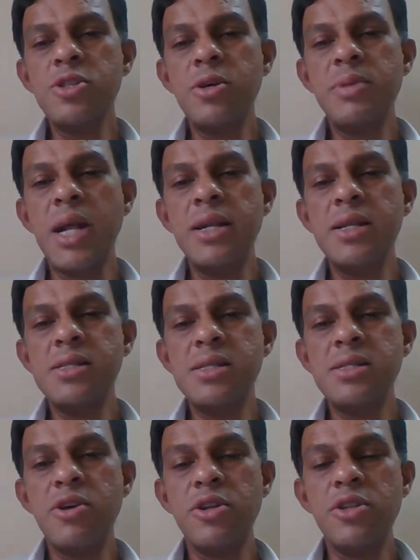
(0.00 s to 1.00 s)
of that
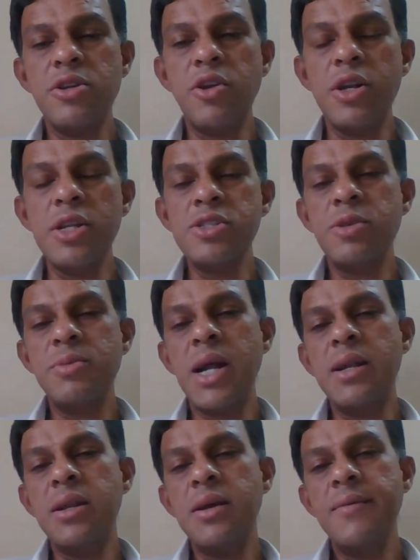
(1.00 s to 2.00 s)
disease or the knowledge of
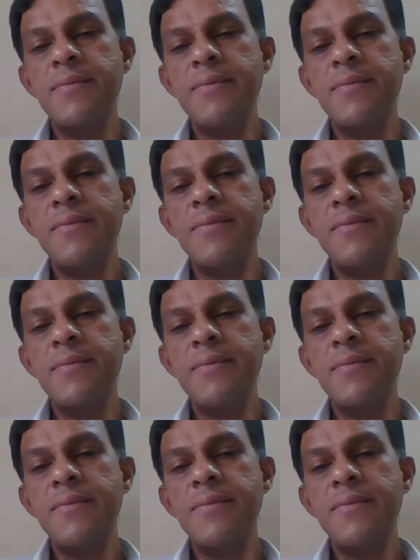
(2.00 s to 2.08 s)
that